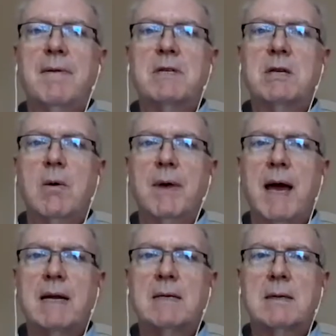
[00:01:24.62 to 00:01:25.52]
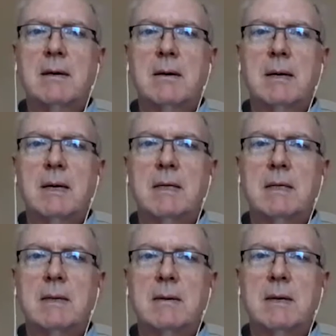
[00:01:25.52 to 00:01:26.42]
So that
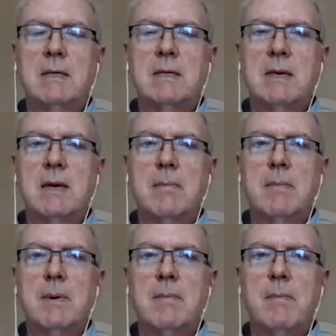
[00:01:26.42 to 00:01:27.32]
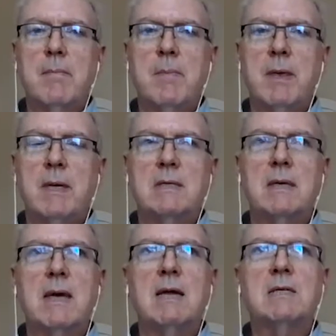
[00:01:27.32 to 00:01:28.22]
is
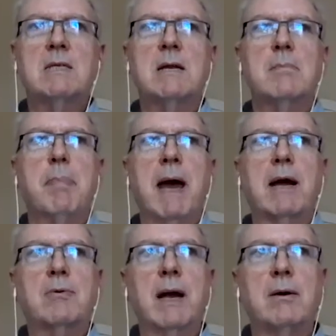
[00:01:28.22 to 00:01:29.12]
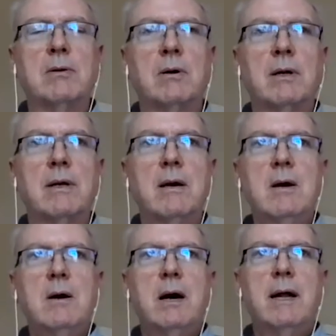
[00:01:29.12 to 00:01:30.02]
the instant background on
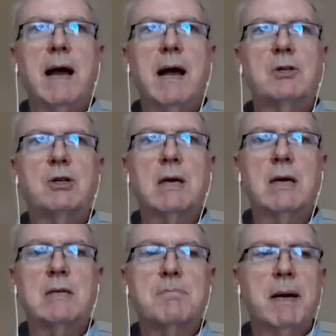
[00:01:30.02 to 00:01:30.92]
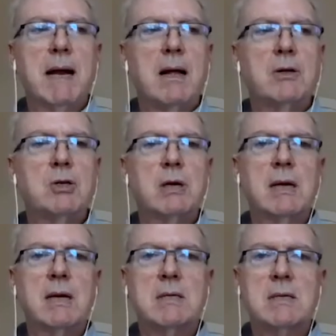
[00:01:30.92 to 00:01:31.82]
Alger Hiss. But Alger
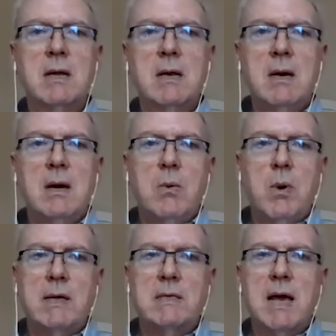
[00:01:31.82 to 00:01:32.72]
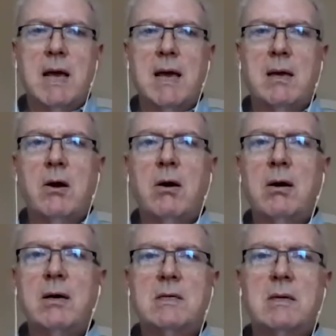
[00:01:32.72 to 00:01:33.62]
Hiss was a
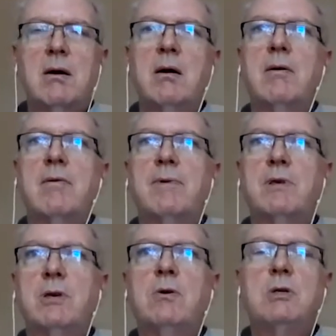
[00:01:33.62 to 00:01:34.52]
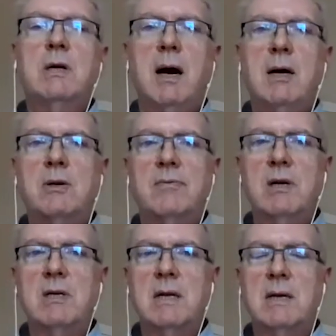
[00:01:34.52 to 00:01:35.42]
cause of huge
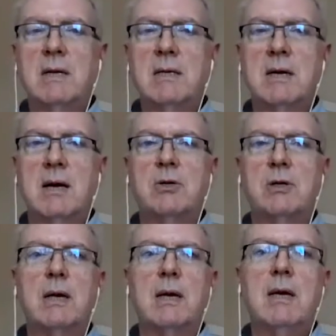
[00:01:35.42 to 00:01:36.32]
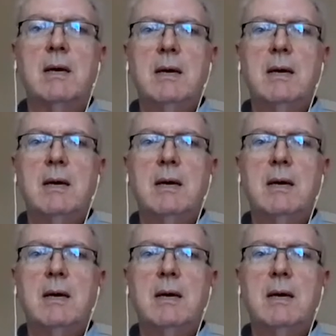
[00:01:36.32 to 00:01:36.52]
controversy in this country.